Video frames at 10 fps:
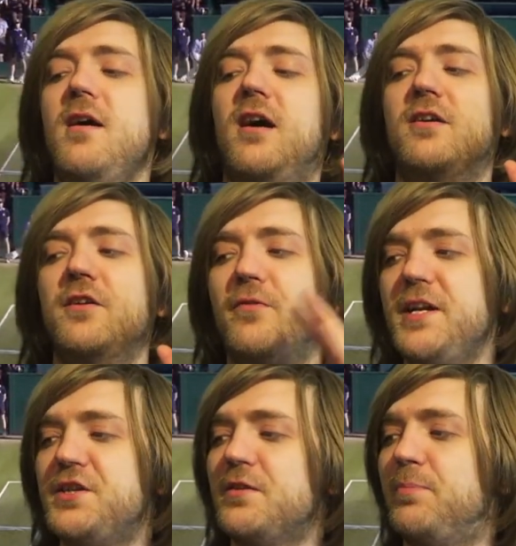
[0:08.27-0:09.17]
I'm going to
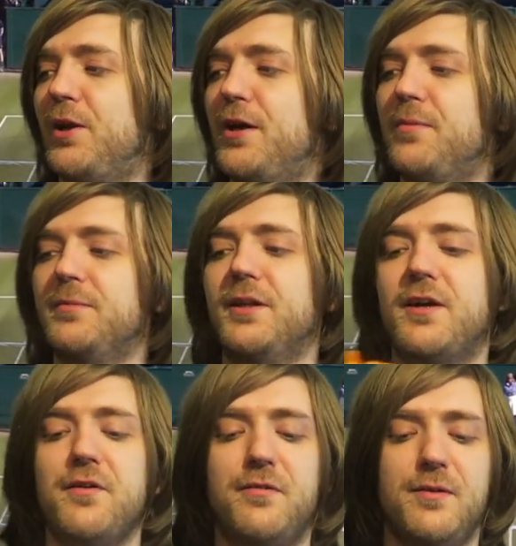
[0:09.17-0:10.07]
read you the blurb, I'm going to
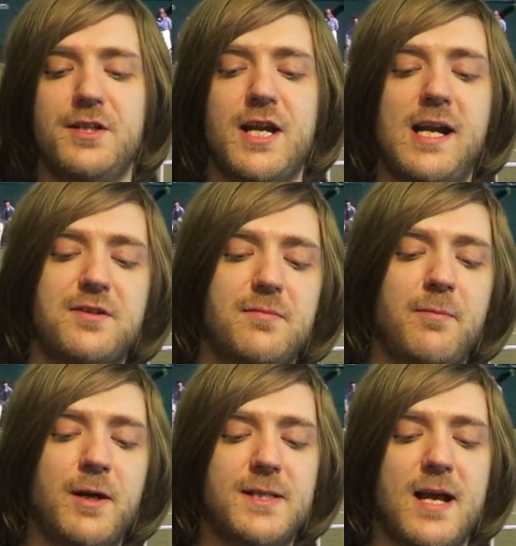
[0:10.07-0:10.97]
go through and check out some of
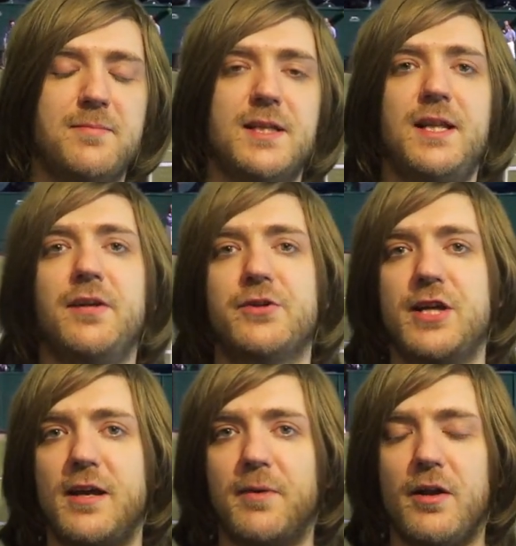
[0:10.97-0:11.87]
my tabs, and then I'll
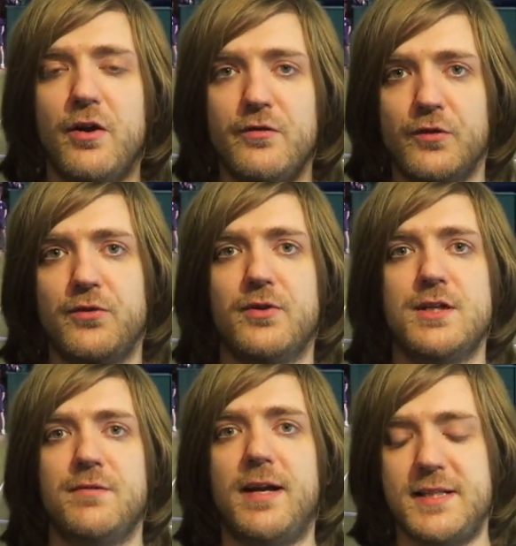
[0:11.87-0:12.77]
share my overall
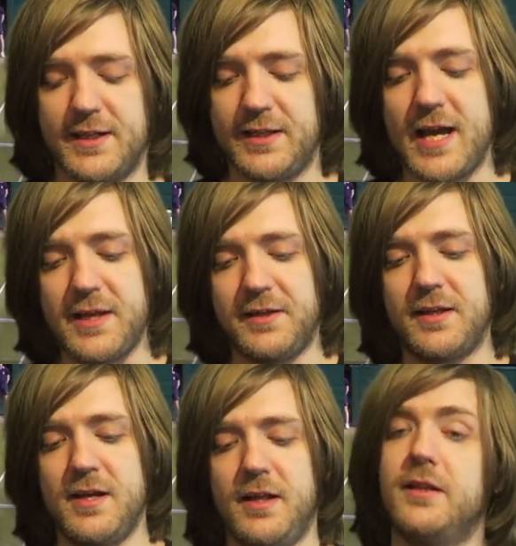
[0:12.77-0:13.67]
thoughts and rating at the end.
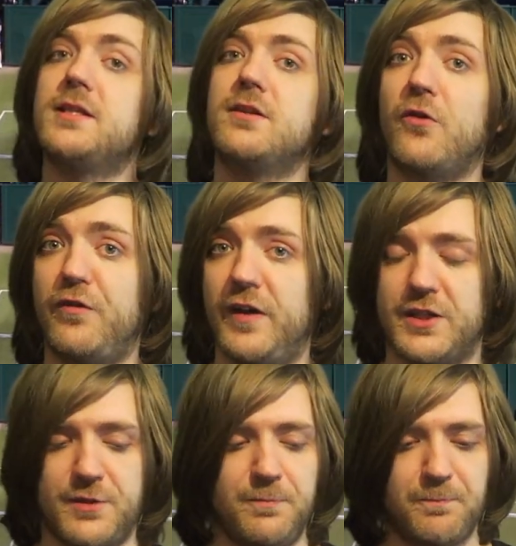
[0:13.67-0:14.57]
It's
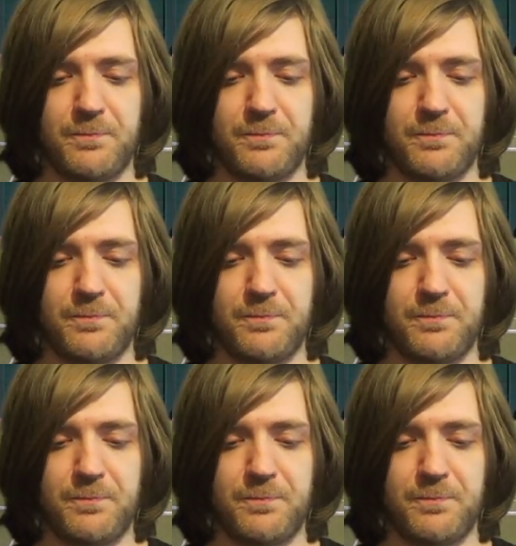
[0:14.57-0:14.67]
non-fiction.